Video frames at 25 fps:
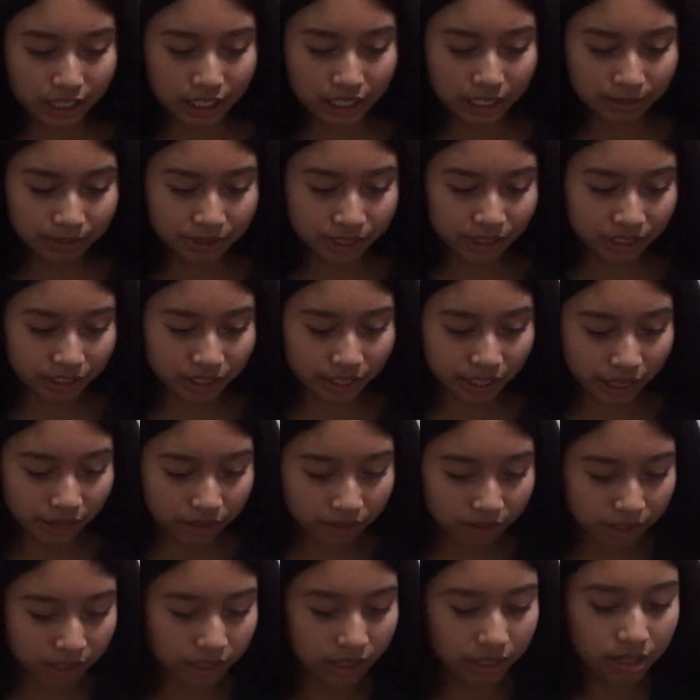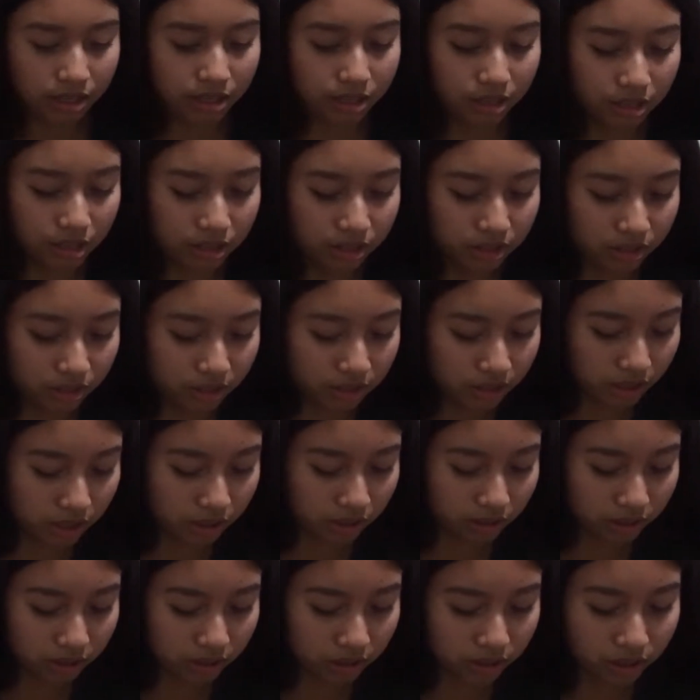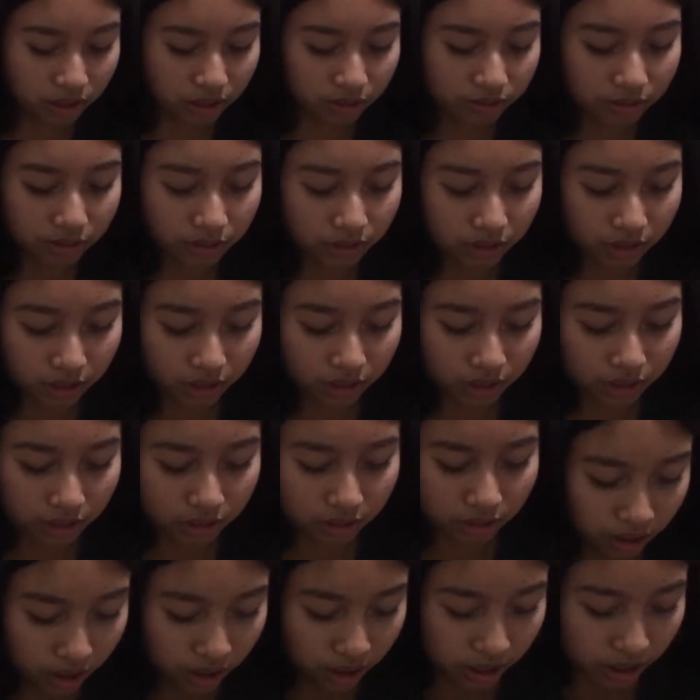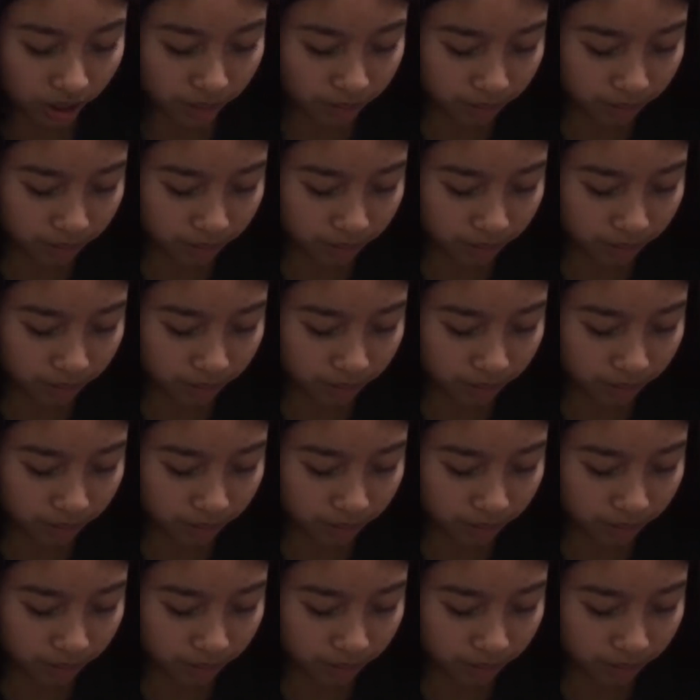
Let me just take out the unnecessary stuff in here.